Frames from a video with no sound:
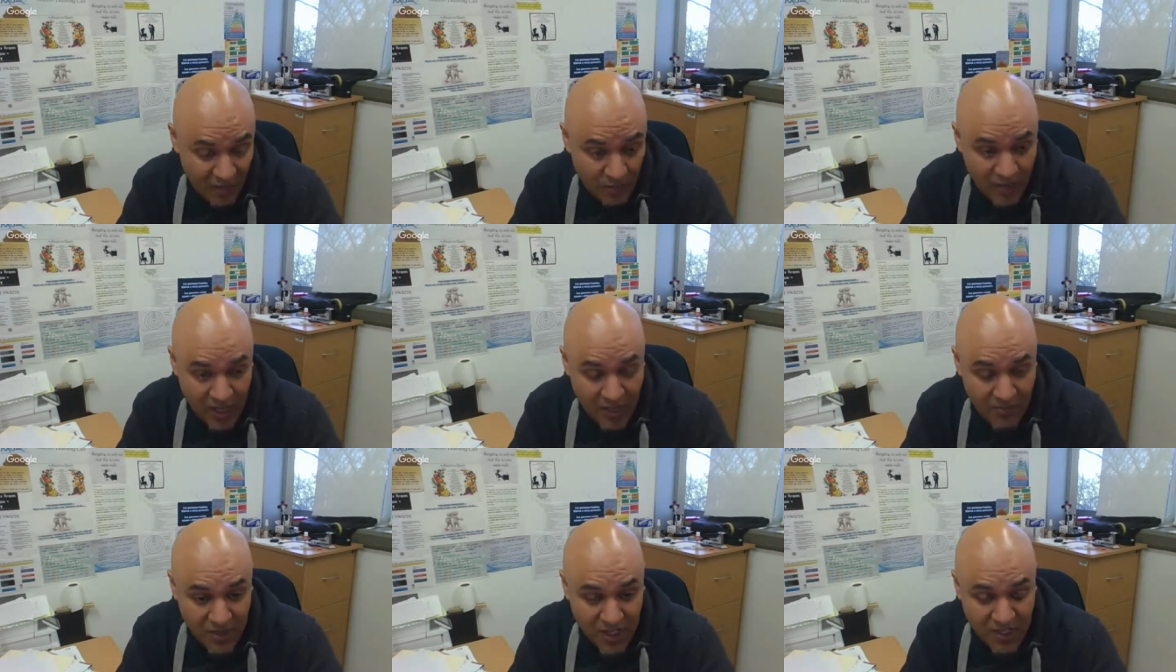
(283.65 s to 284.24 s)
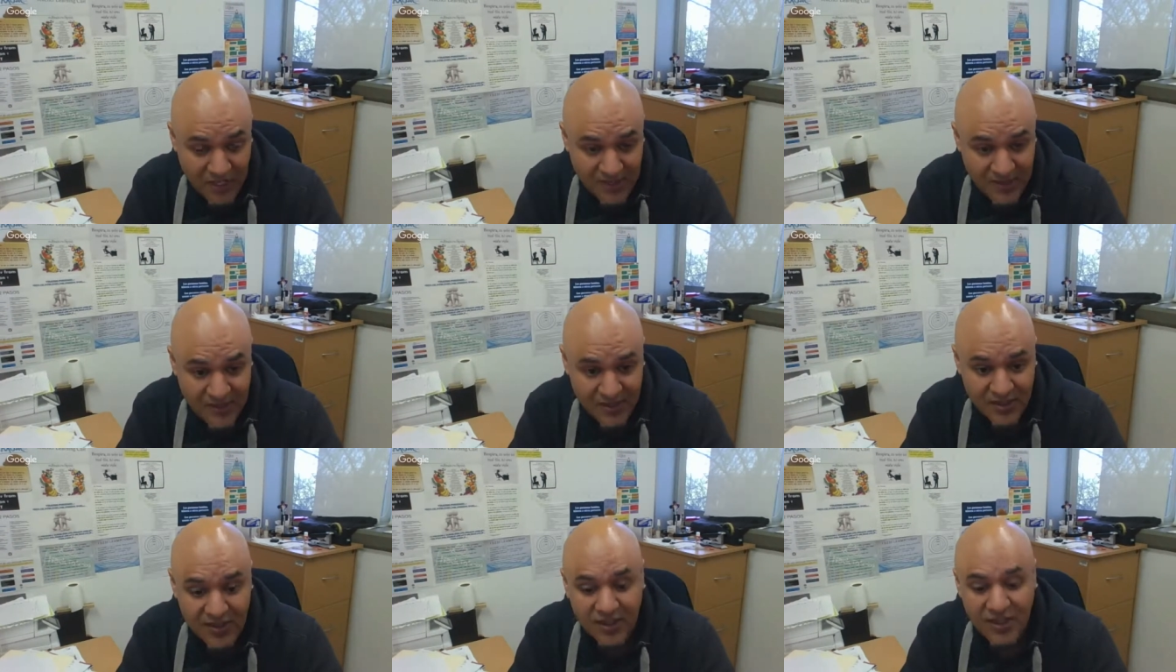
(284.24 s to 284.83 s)
What I mean
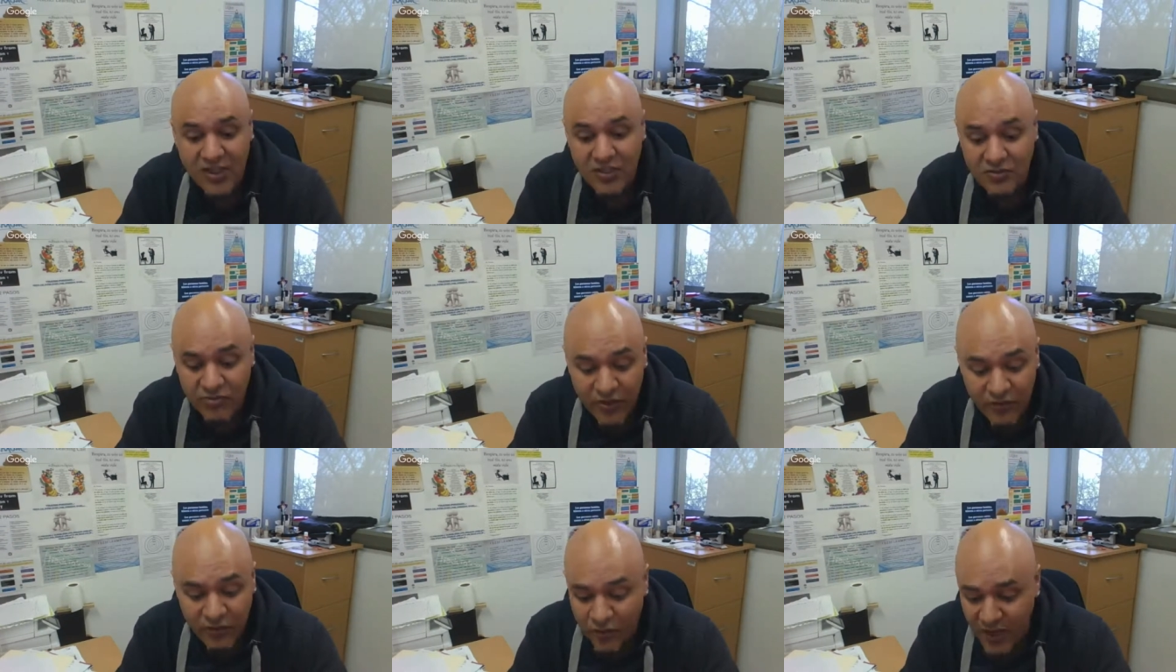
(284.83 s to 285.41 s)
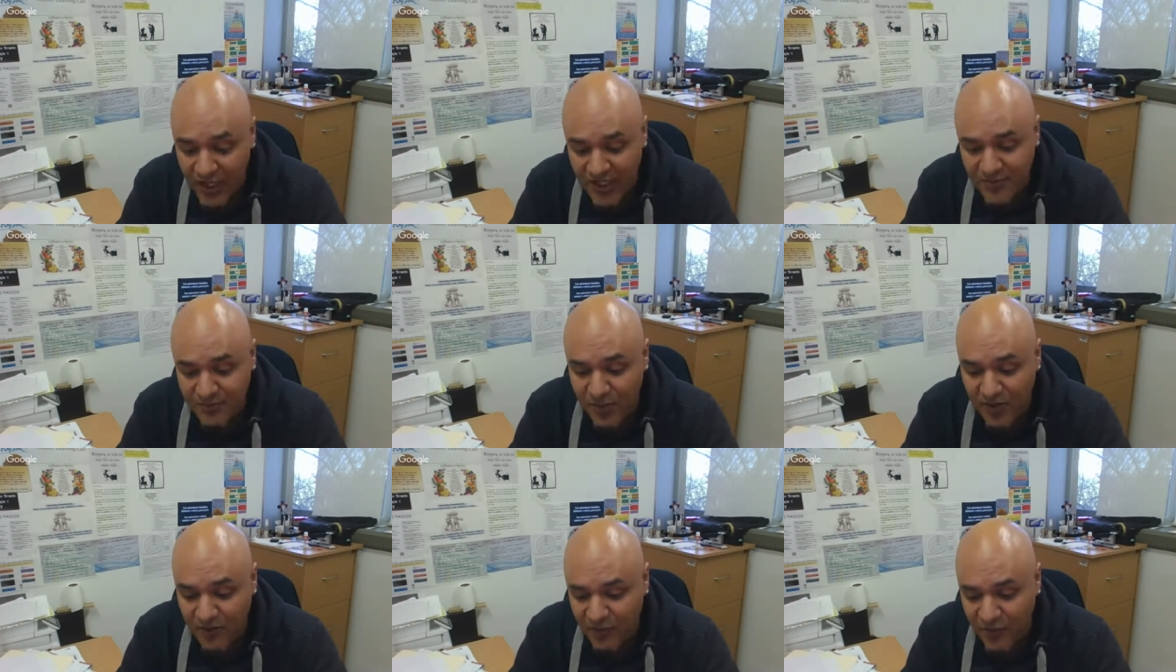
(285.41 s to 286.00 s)
is rephrase,
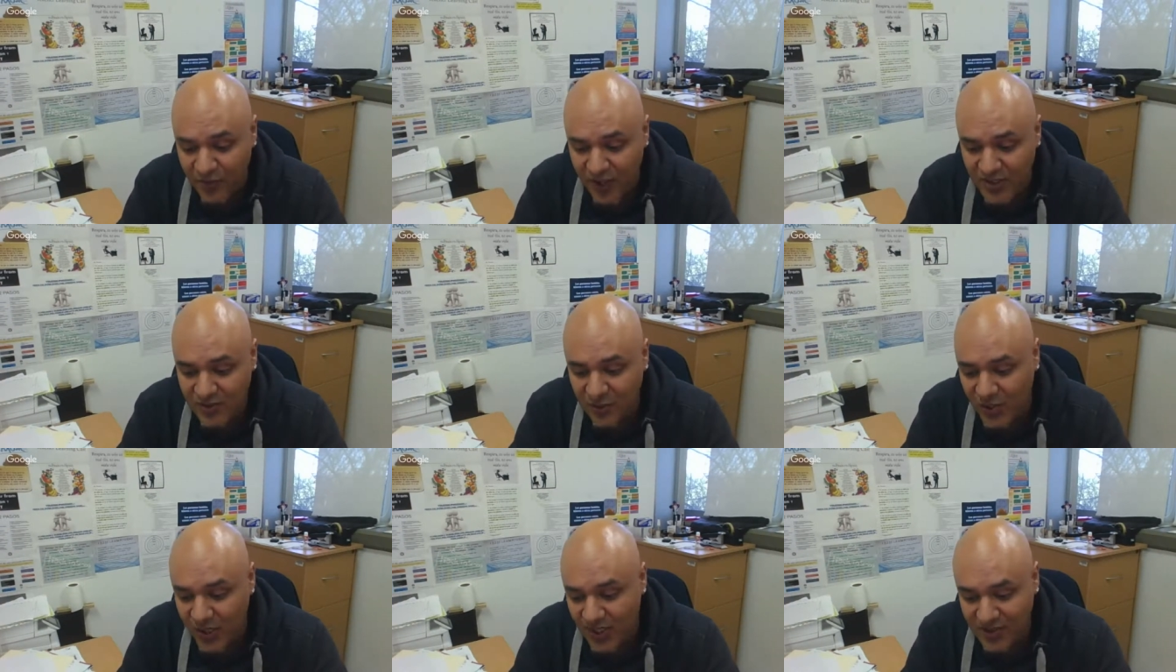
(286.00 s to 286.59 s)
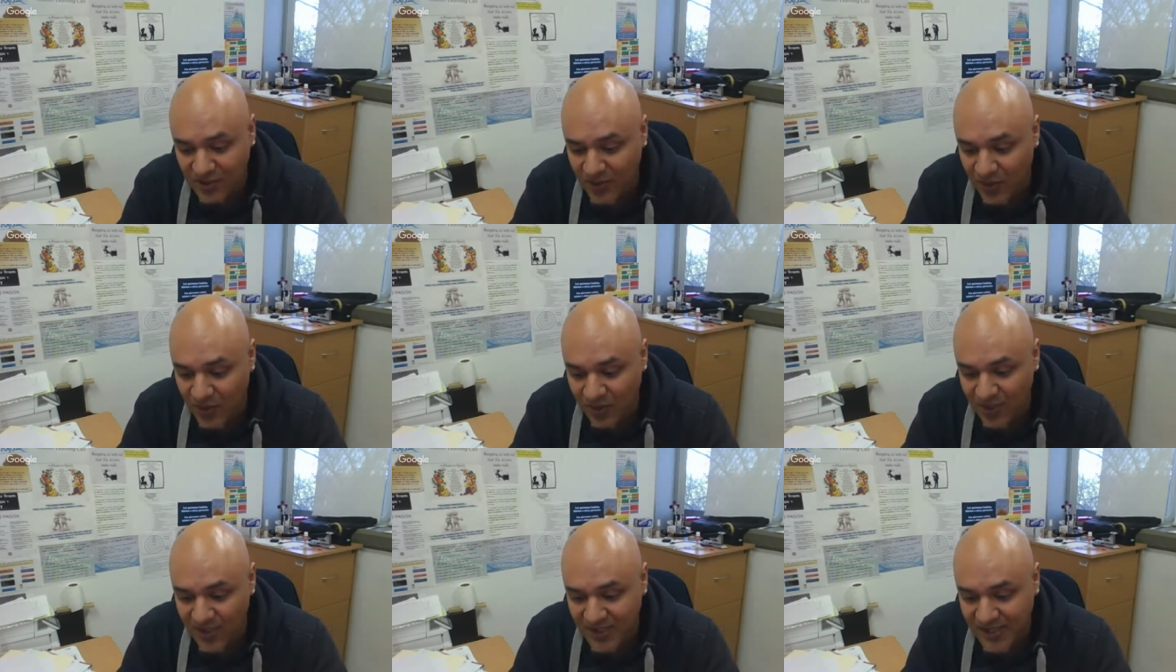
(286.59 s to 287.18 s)
paraphrase what, what
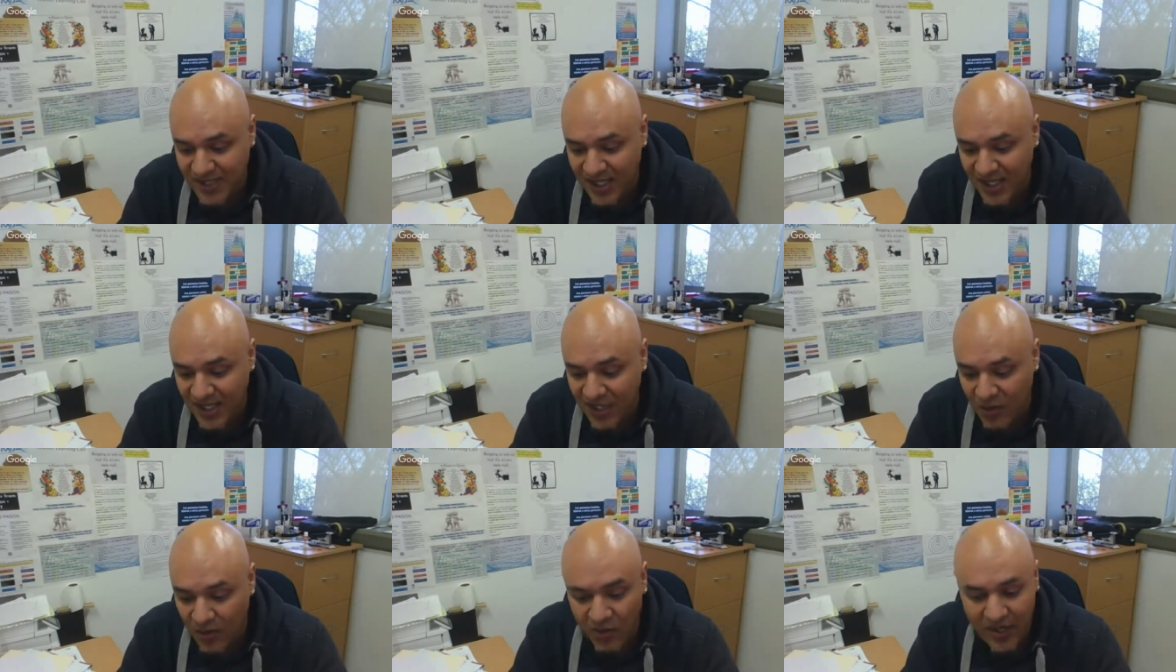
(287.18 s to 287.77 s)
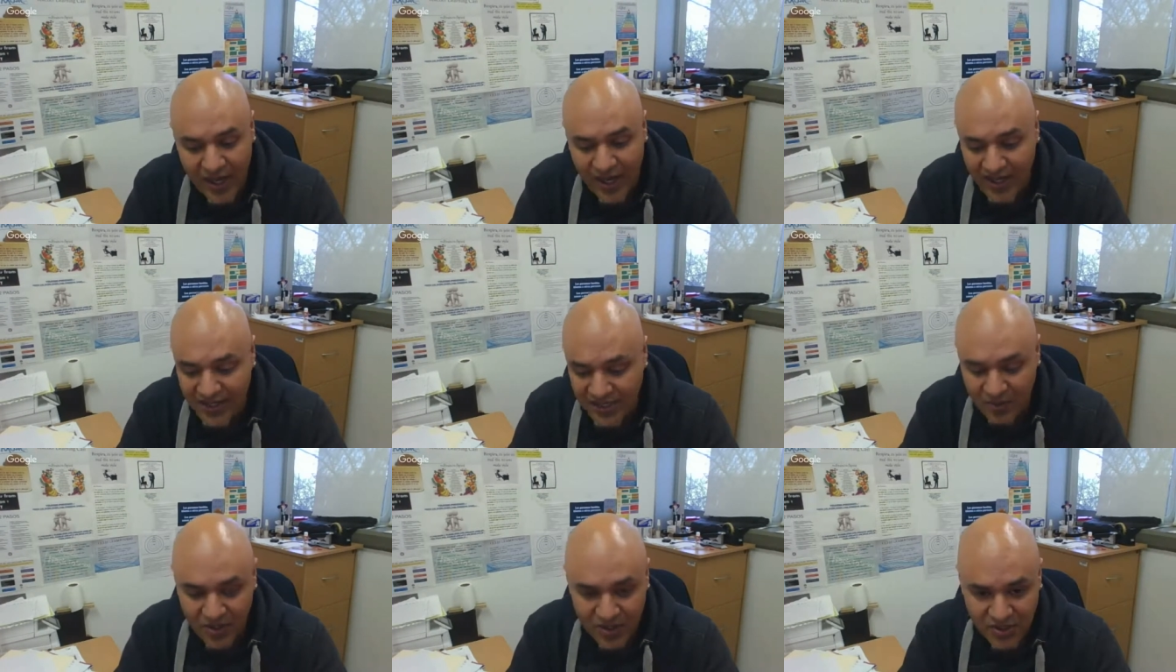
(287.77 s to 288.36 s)
we are saying or
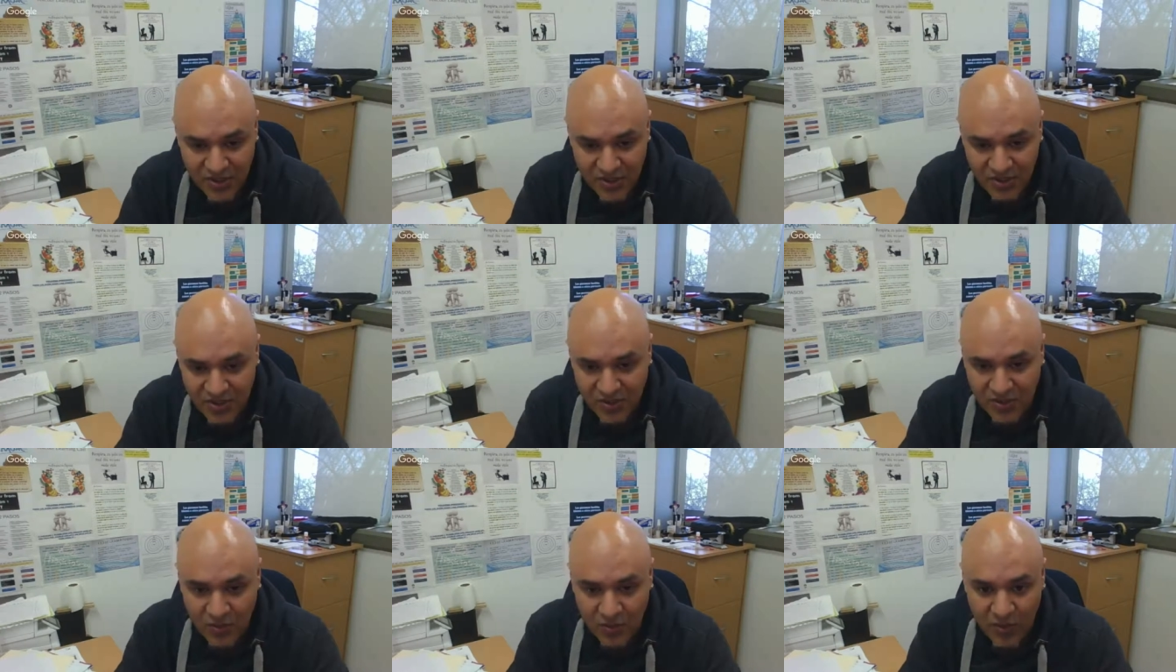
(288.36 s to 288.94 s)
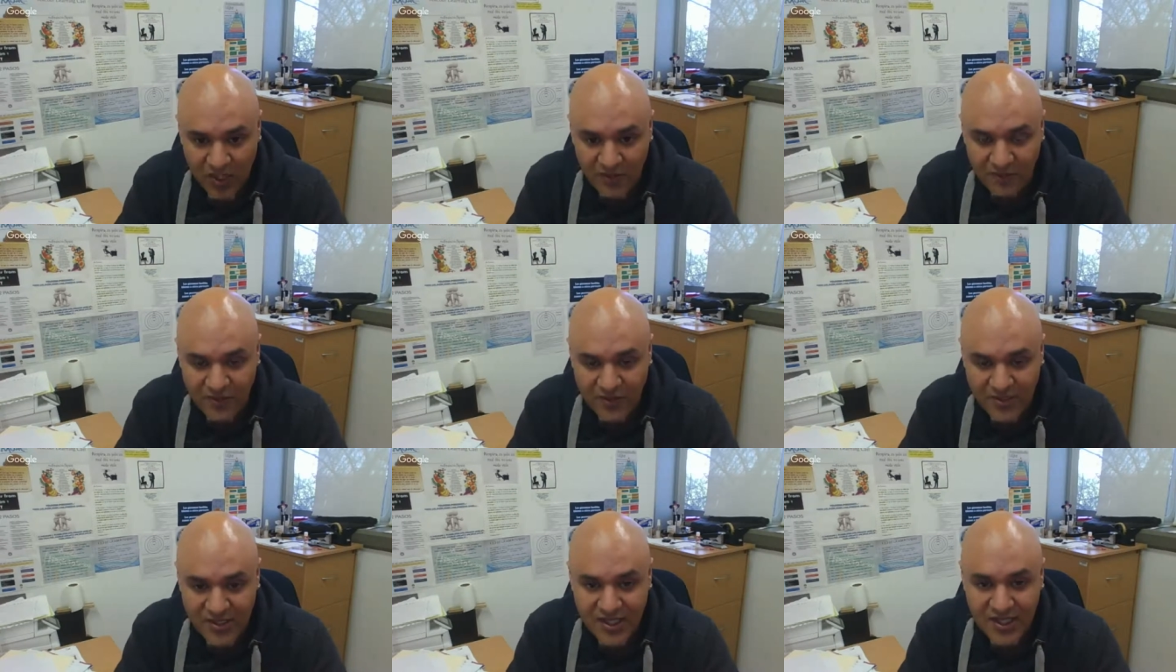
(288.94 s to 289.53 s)
ask questions or whatever
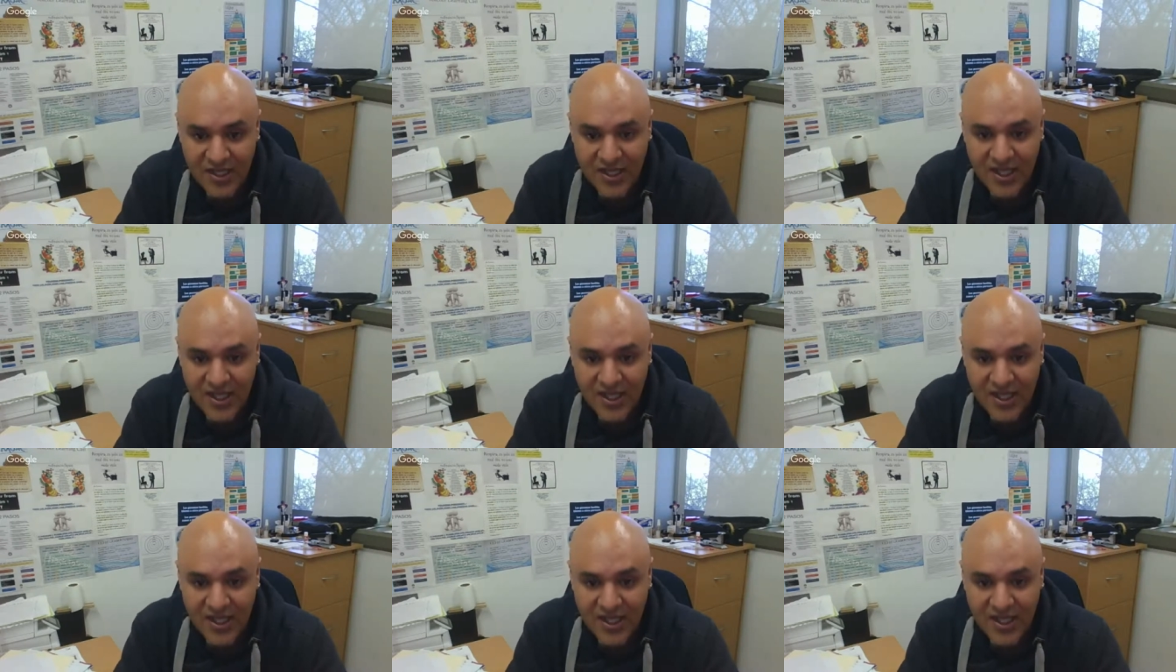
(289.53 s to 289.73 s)
is